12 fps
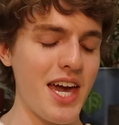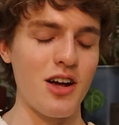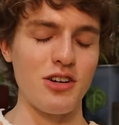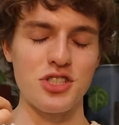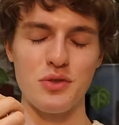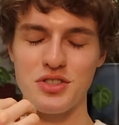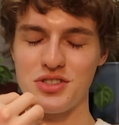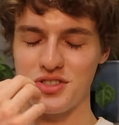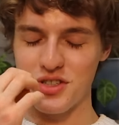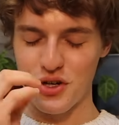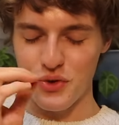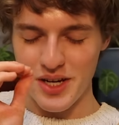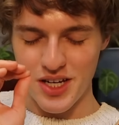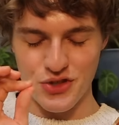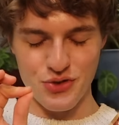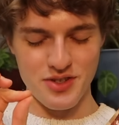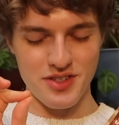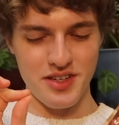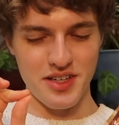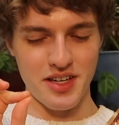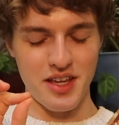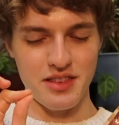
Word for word: It also is so interesting.